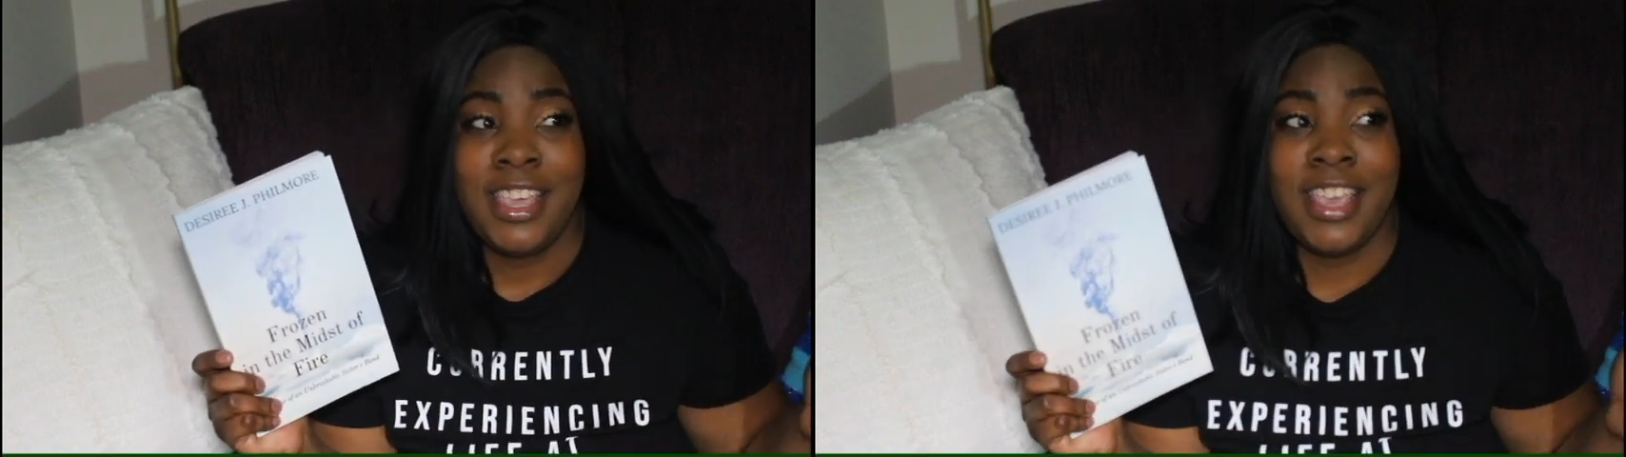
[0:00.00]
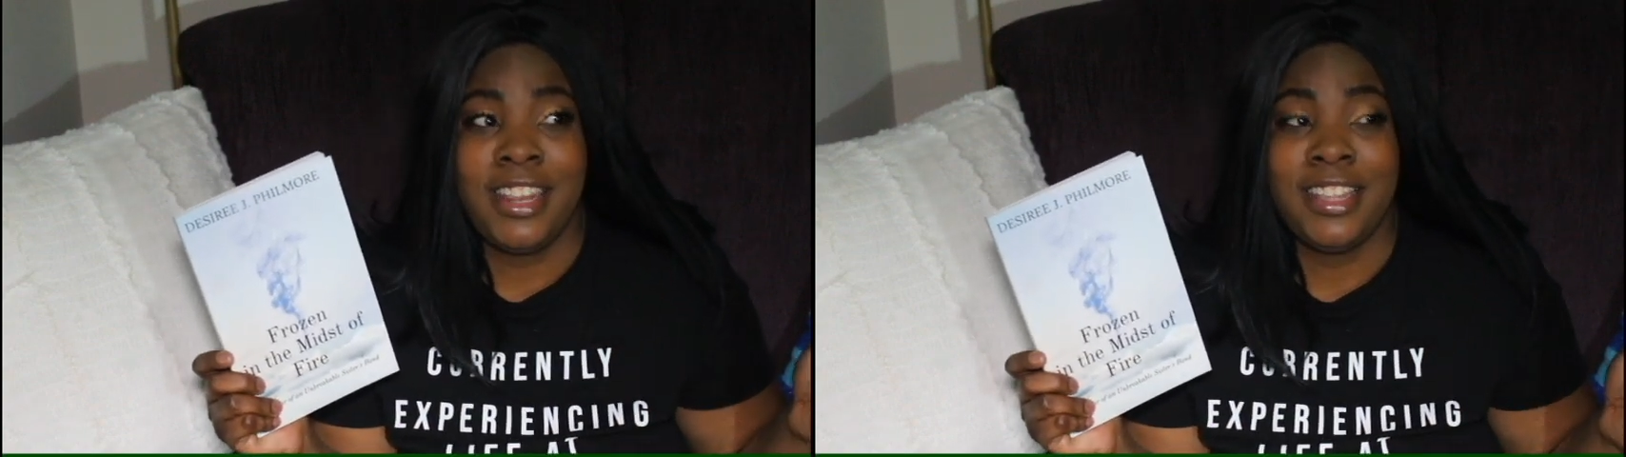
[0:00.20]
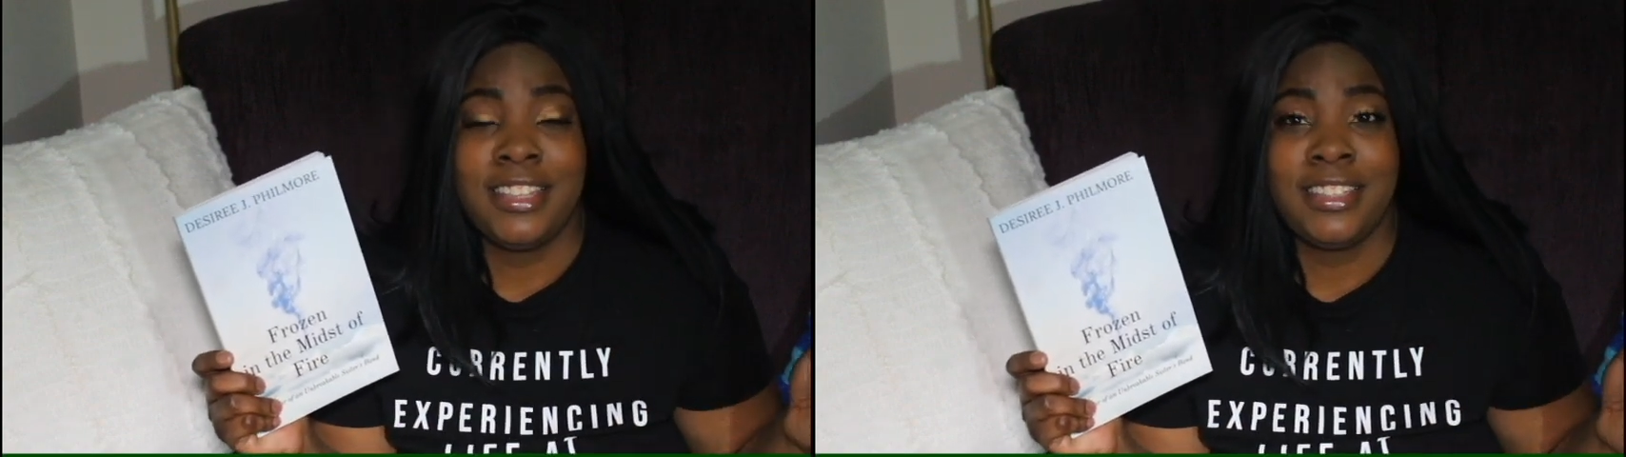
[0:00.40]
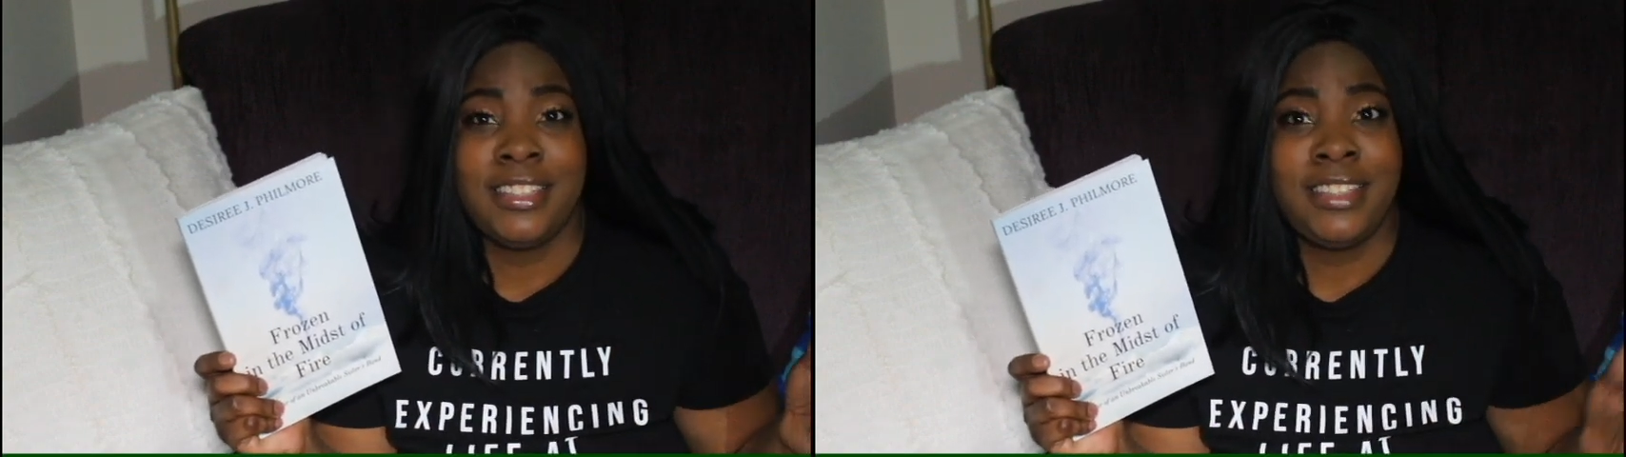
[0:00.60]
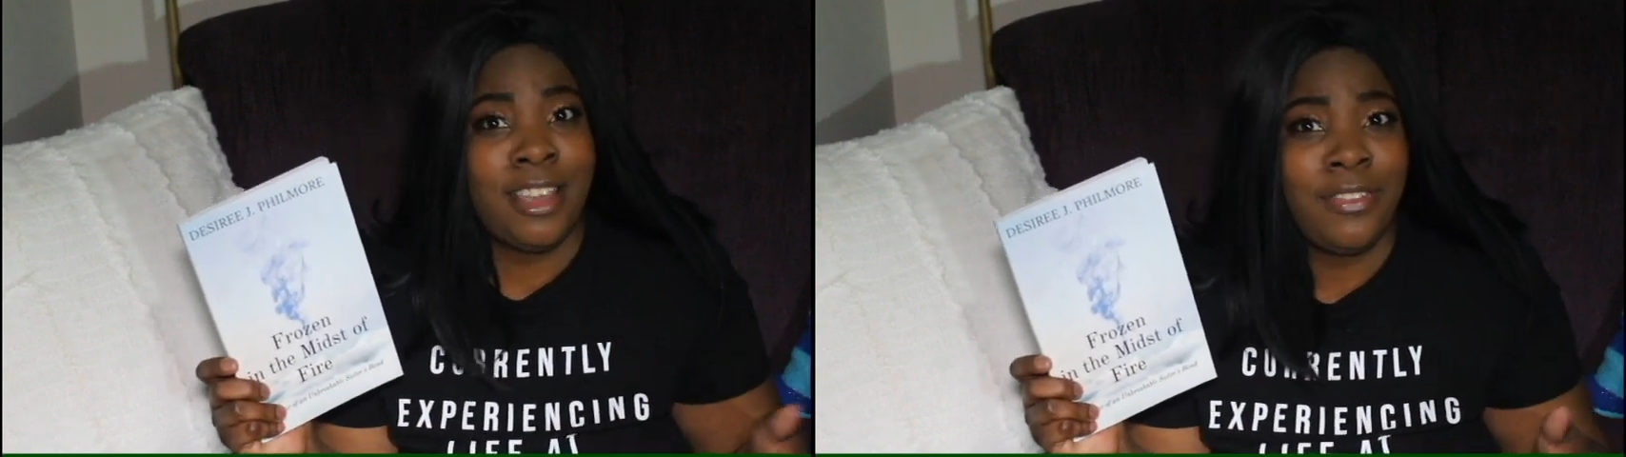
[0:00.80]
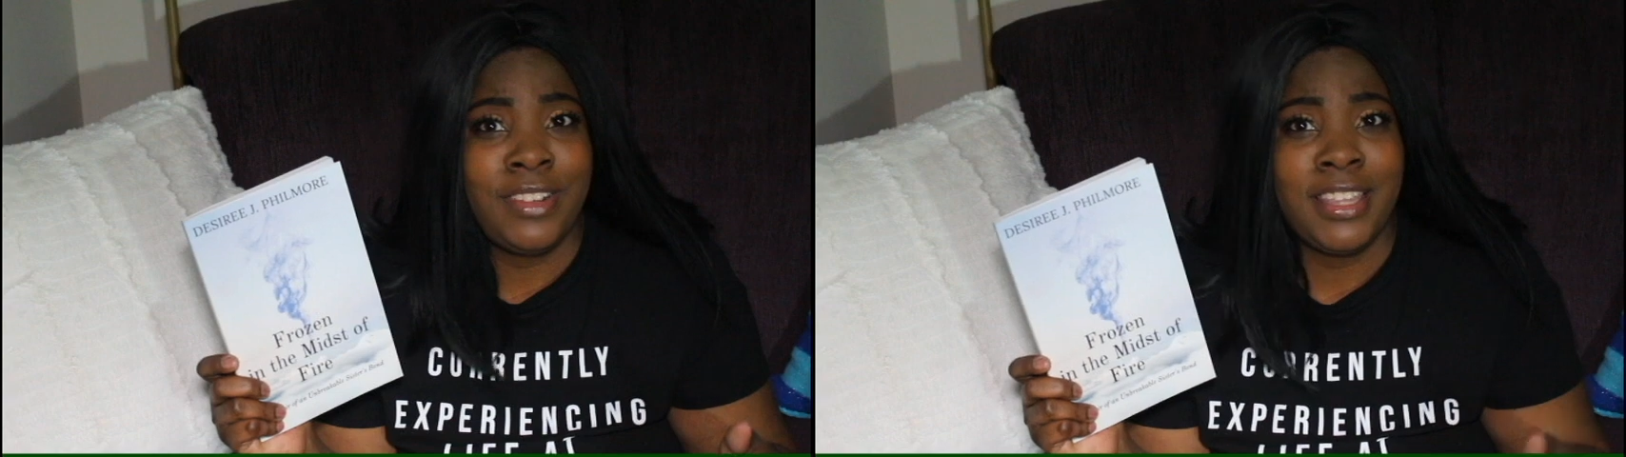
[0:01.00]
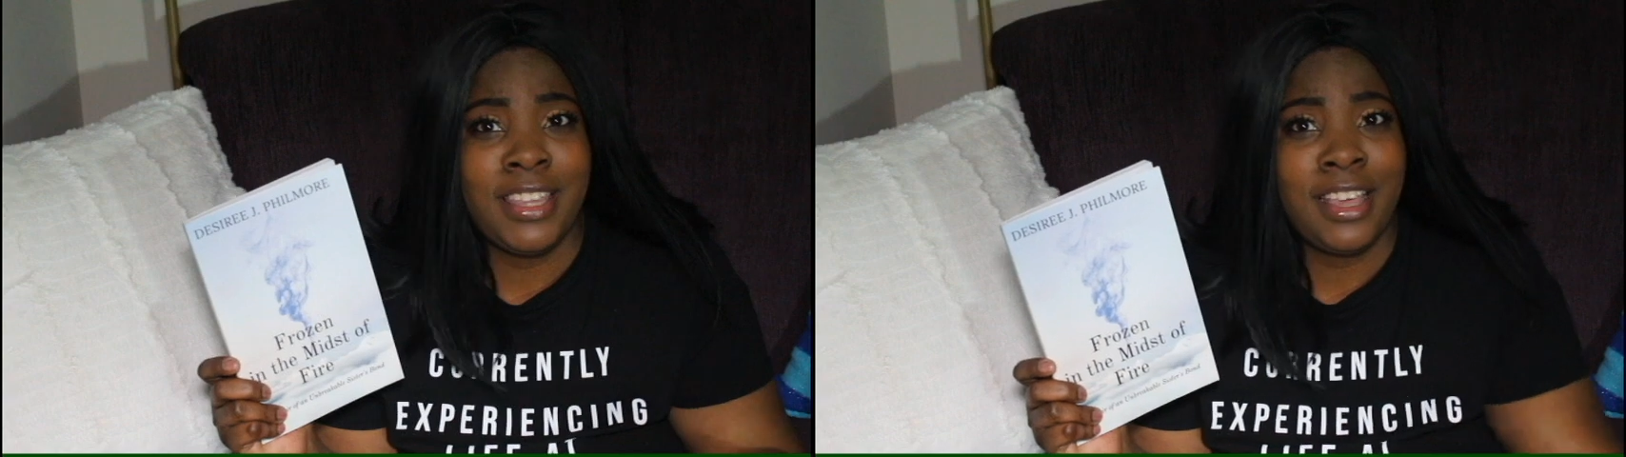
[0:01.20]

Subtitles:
and it's definitely